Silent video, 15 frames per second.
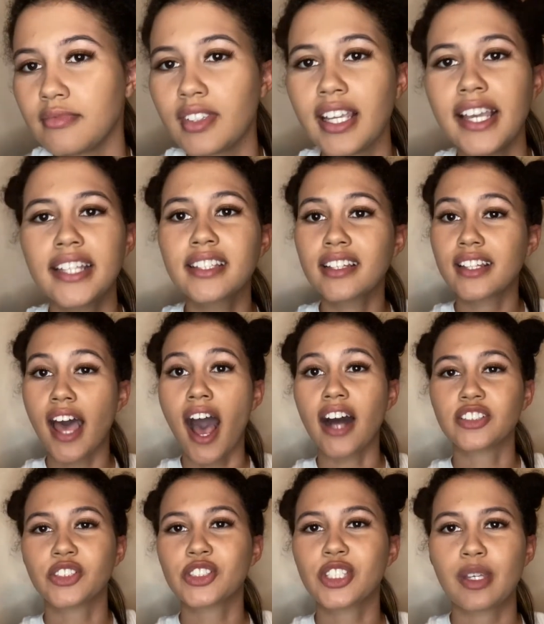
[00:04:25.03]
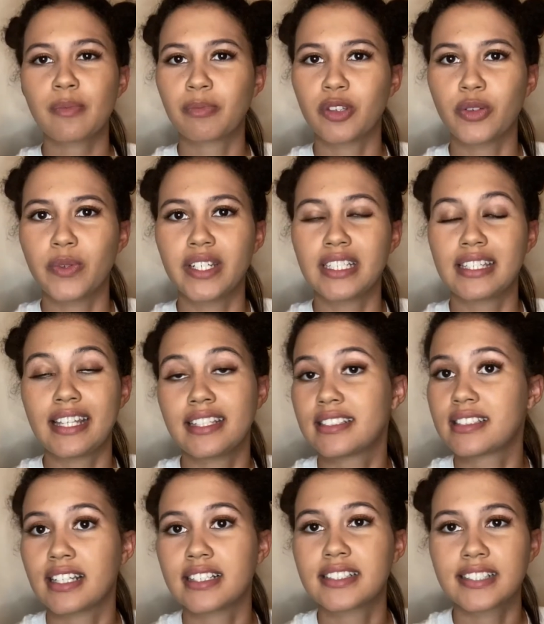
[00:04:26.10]
And then I'll just keep doing
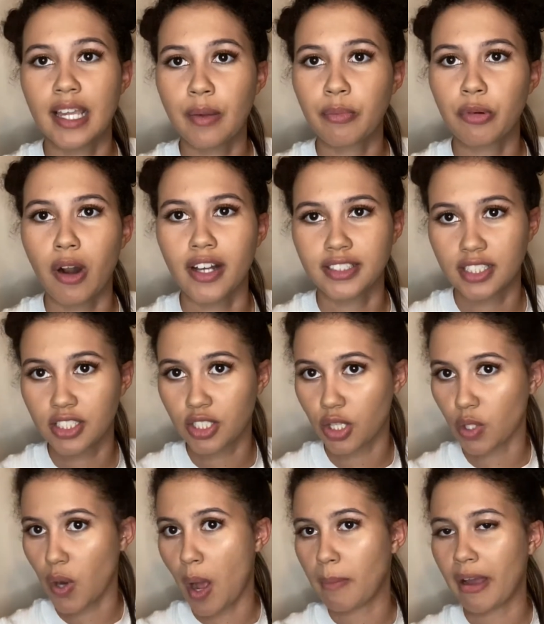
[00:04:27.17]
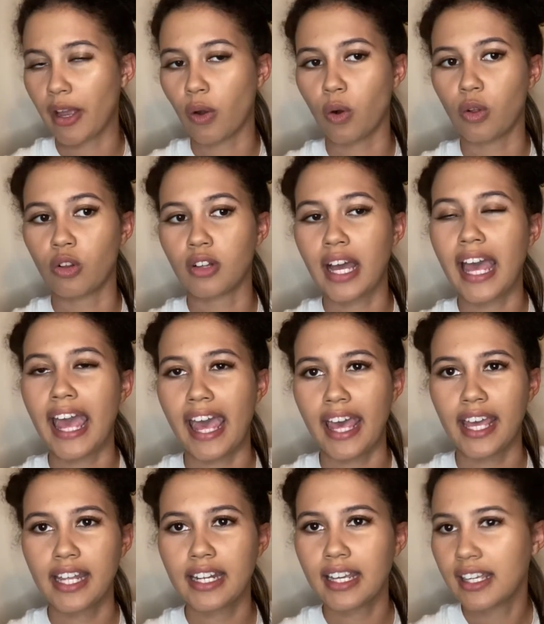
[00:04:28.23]
this same process throughout my whole
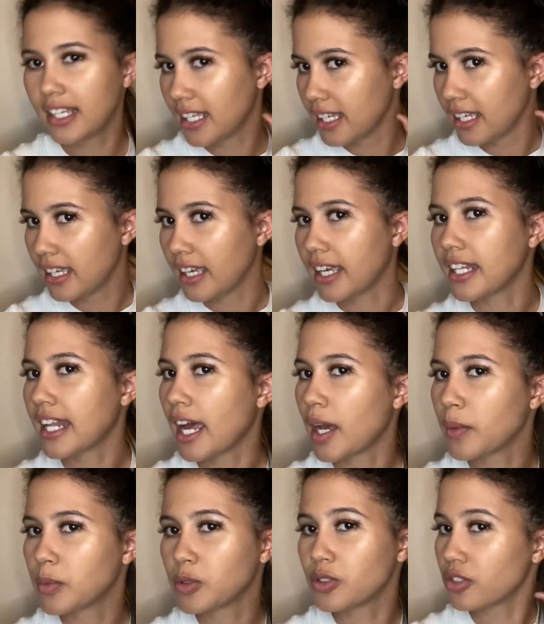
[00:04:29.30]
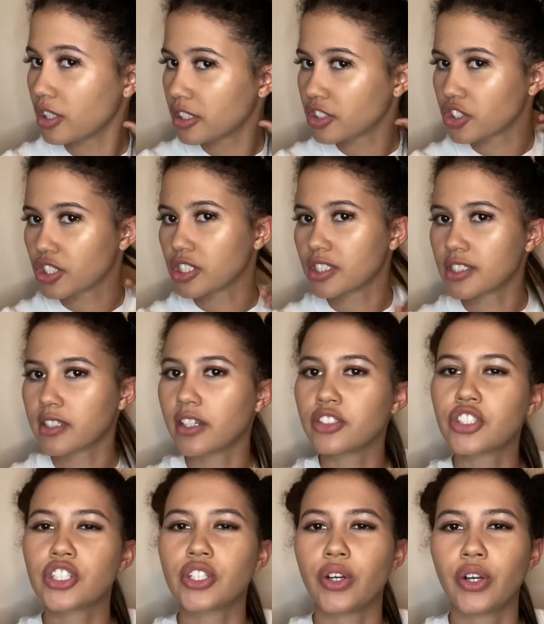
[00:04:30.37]
head. And I will just
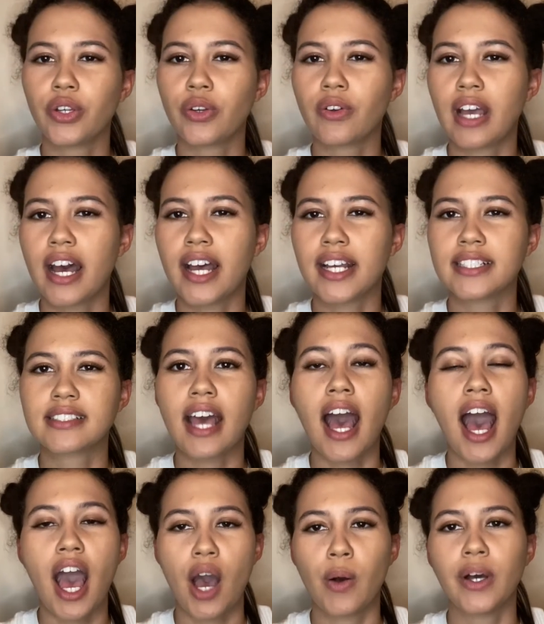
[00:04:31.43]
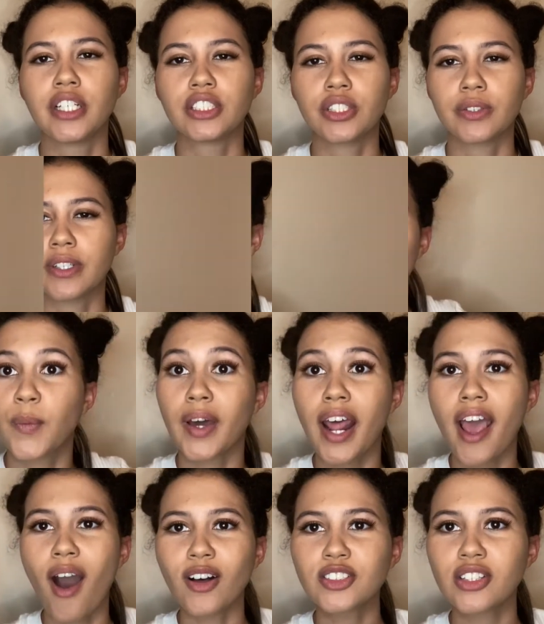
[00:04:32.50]
show you guys how I do it. What I
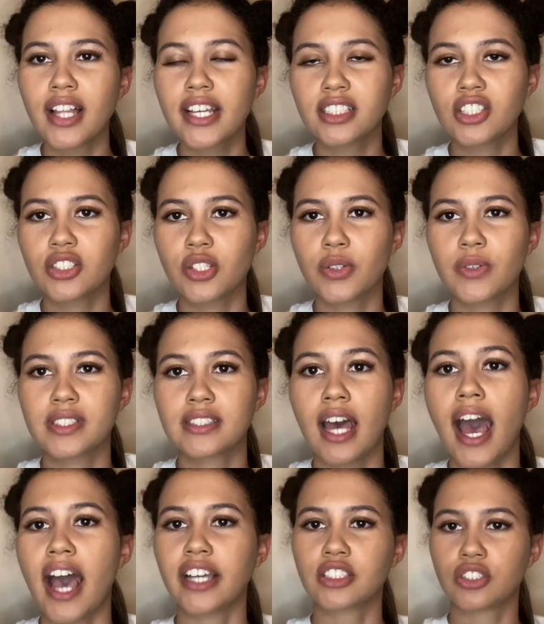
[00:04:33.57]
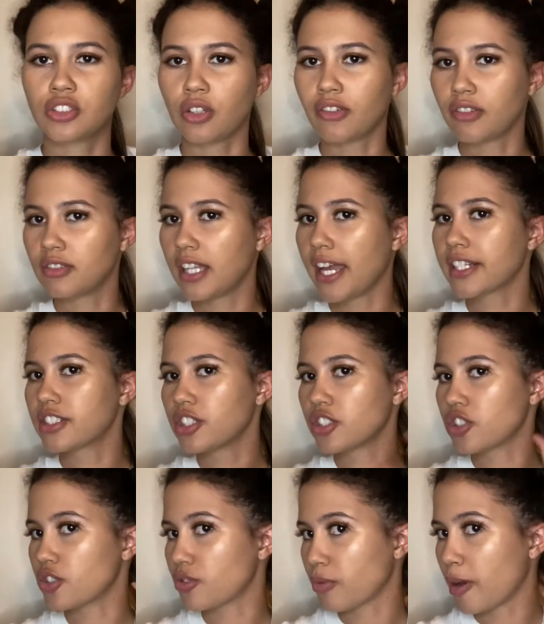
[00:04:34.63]
also like to do is that I don't like to
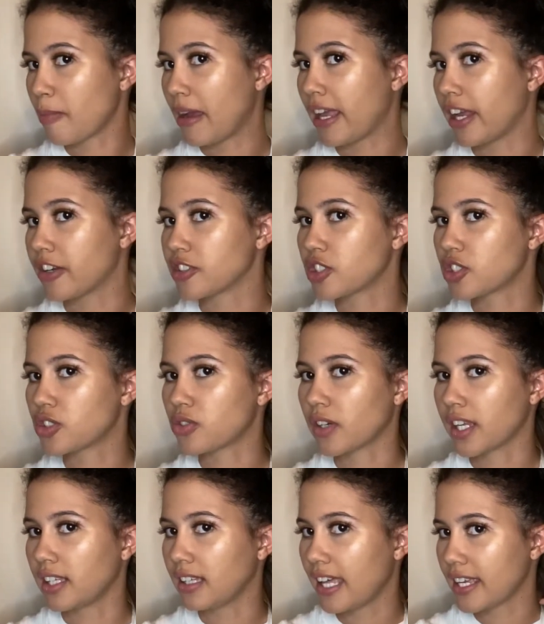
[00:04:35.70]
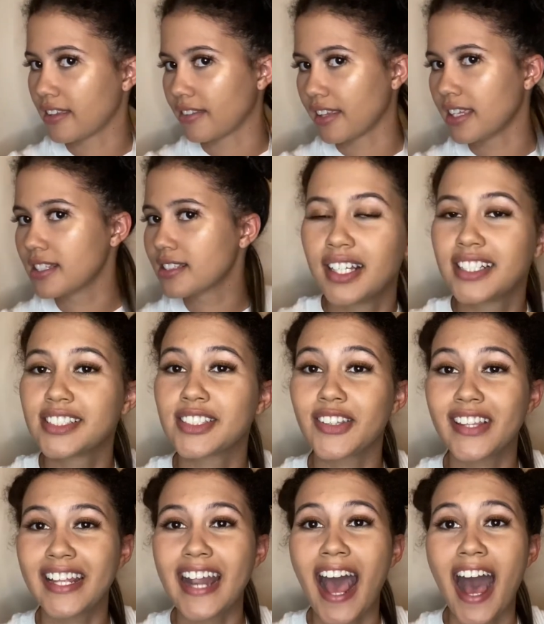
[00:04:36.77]
just wear my hair straight like this. So
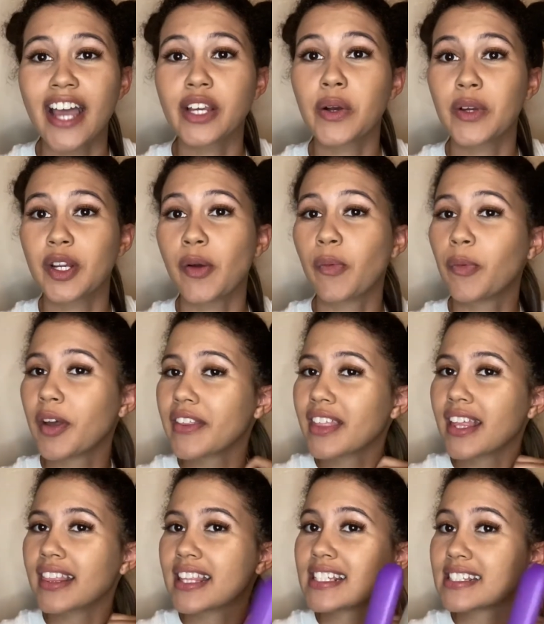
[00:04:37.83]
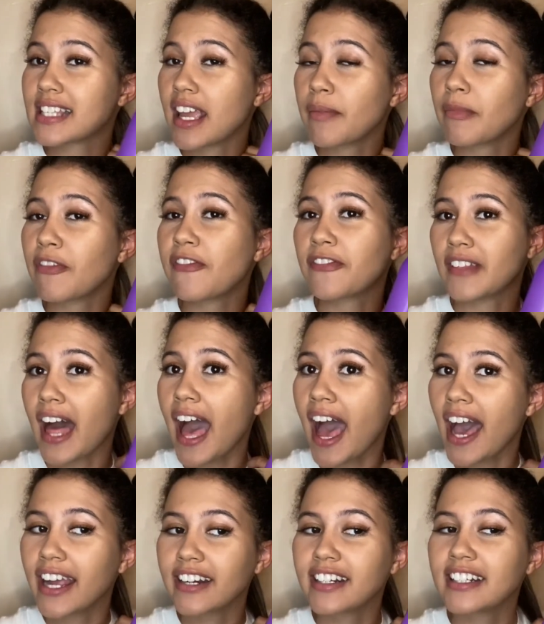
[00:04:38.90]
then I go in with the same flat
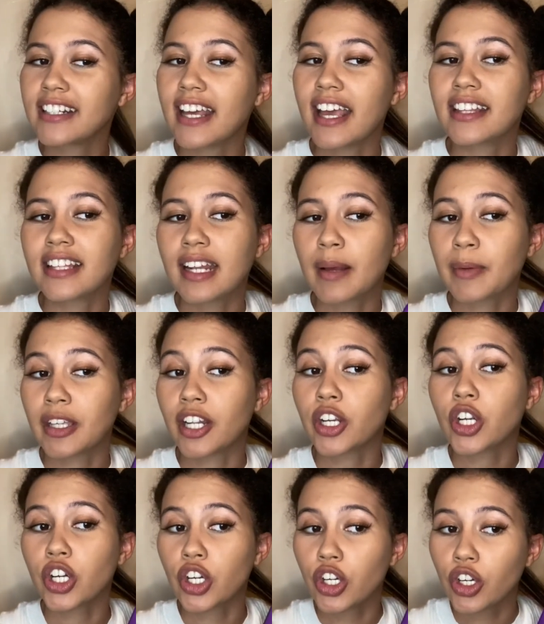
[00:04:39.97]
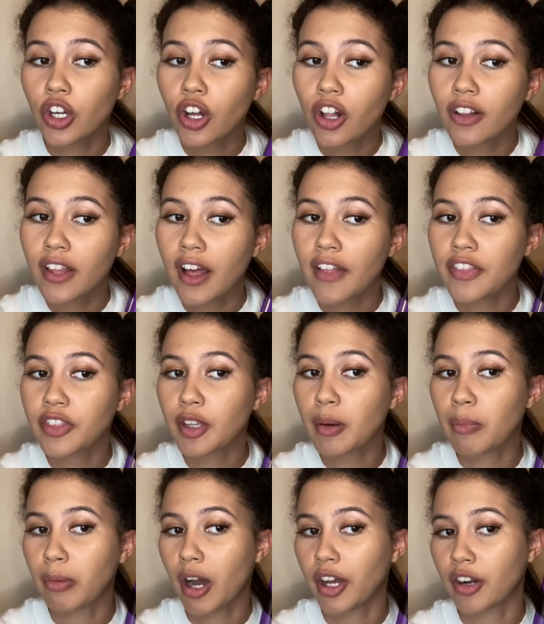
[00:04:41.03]
iron and then I'm gonna curl the
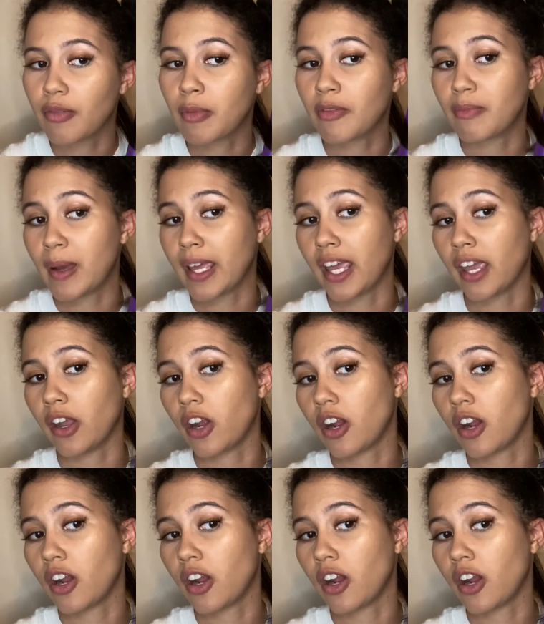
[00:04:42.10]
bottom of my hair.